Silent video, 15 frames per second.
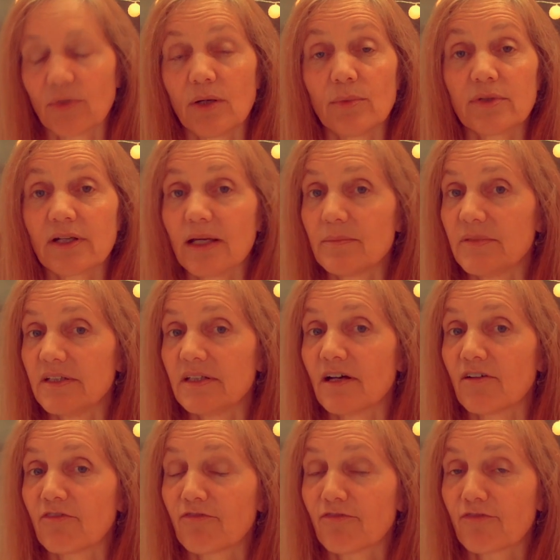What would I be
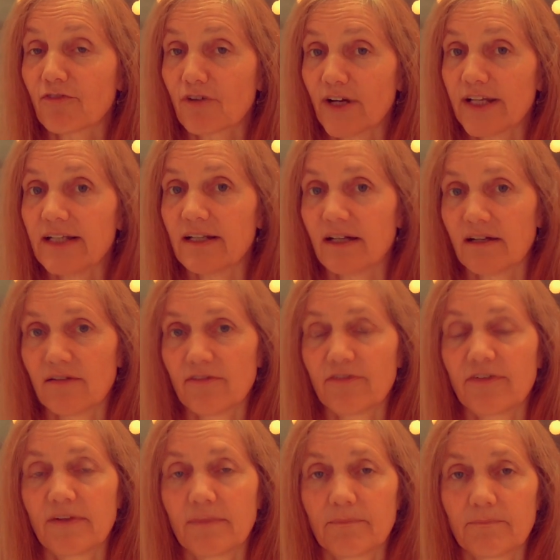afraid of
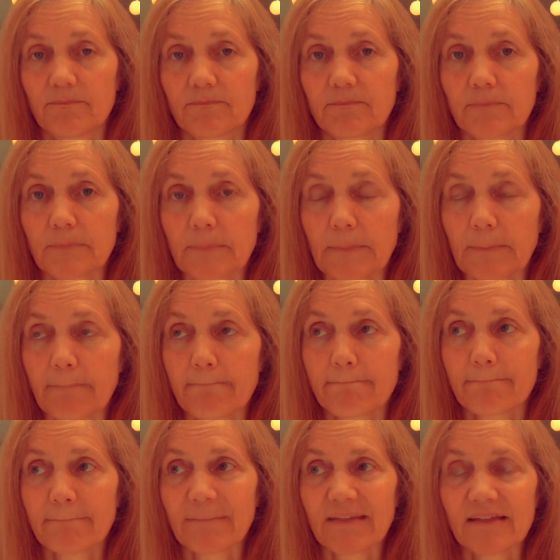
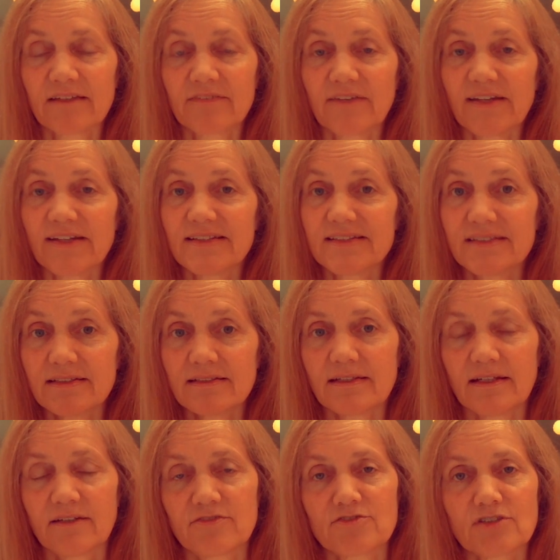if I didn't
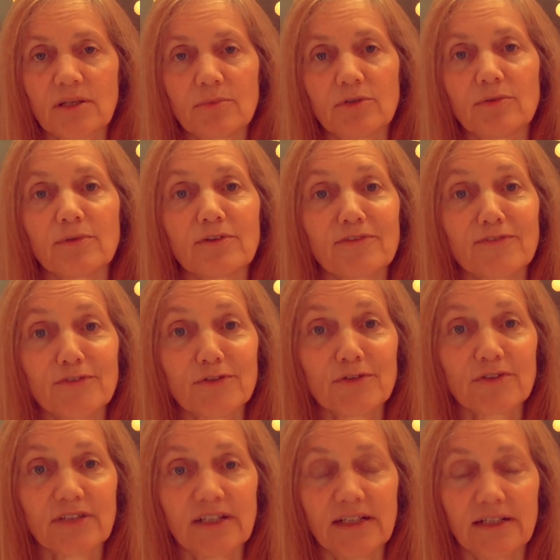have trouble with food or
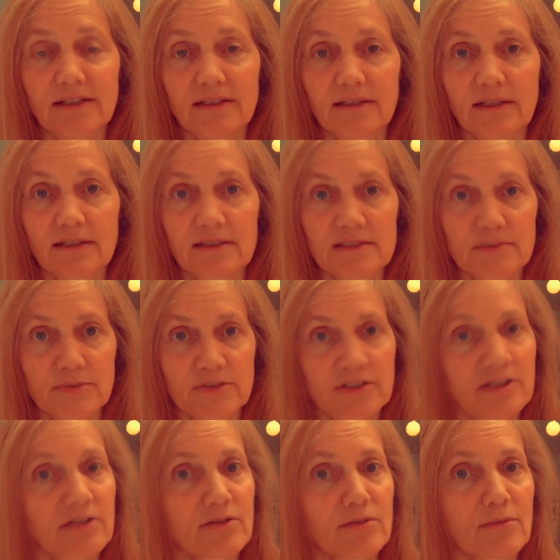eating at this
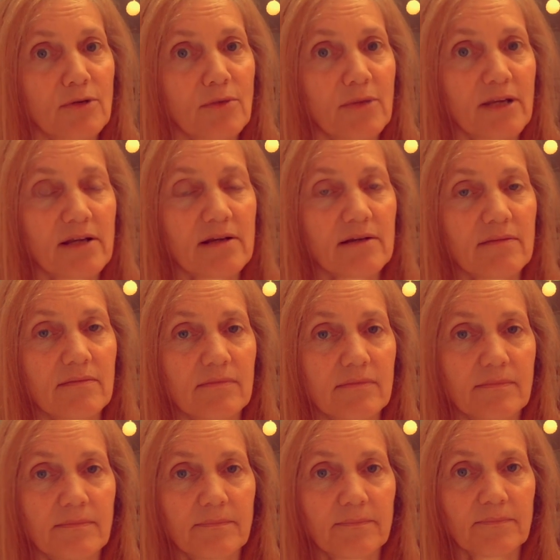particular moment?
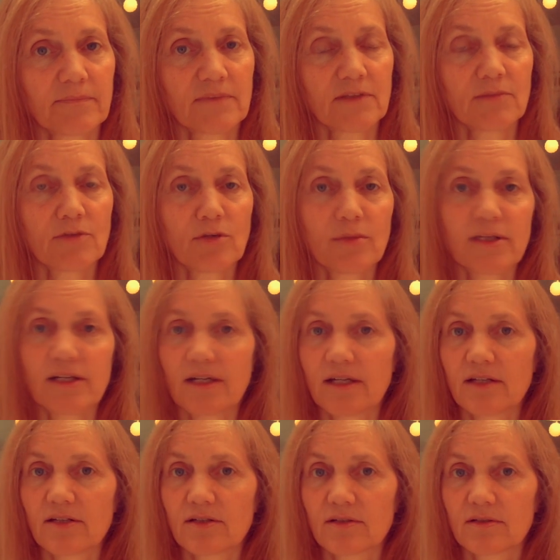The moment
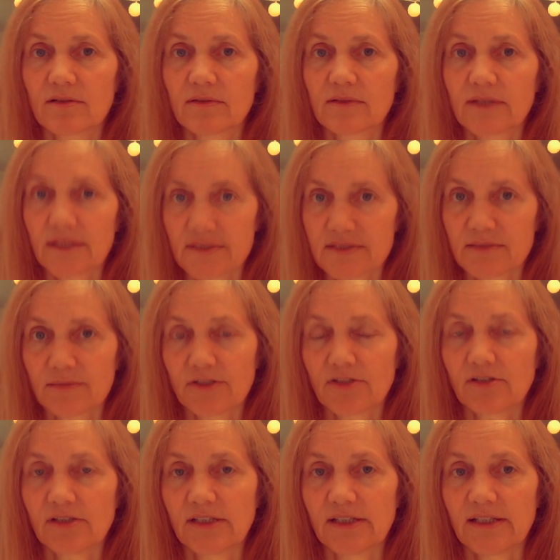I
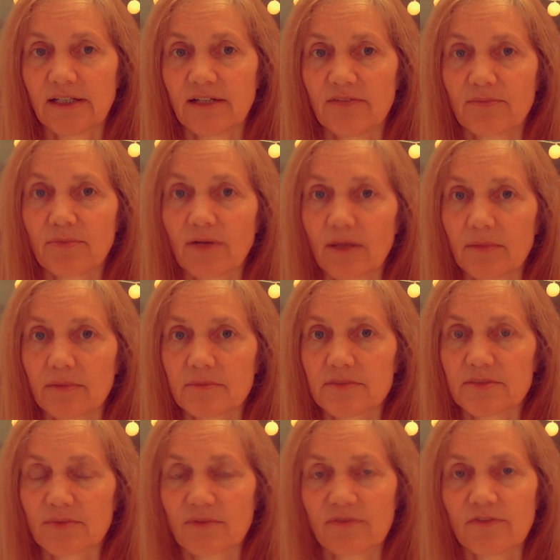customarily have
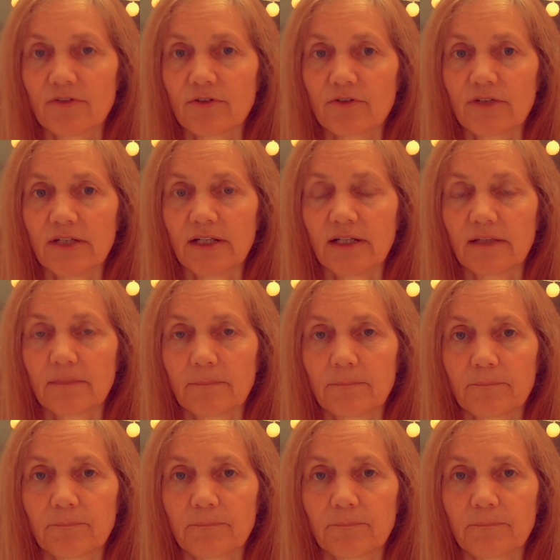problems with food or eating.